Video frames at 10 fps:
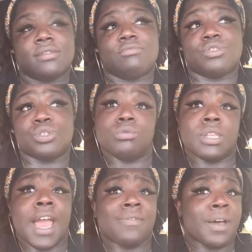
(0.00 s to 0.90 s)
True
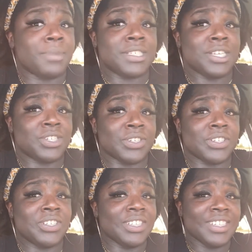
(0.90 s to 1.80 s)
Life I'm a Teacher
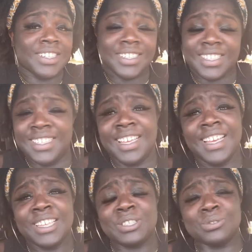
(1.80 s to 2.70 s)

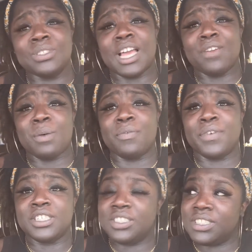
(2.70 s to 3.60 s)
True Life I'm a
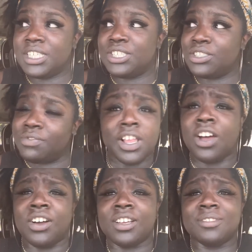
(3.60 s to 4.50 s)
First Year Teacher
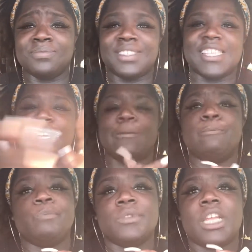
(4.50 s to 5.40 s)
vlog. So
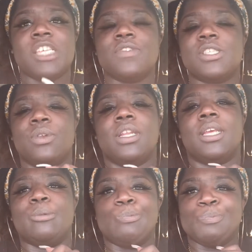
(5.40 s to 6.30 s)
thanks for tuning
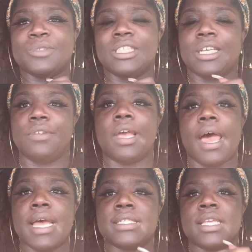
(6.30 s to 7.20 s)
in. Love you
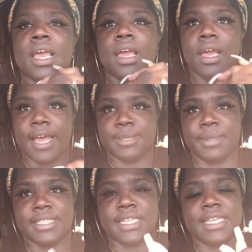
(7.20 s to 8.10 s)
guys. God's
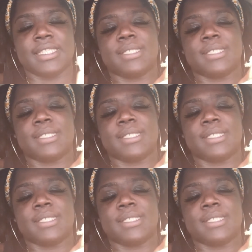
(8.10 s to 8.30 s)
blessings.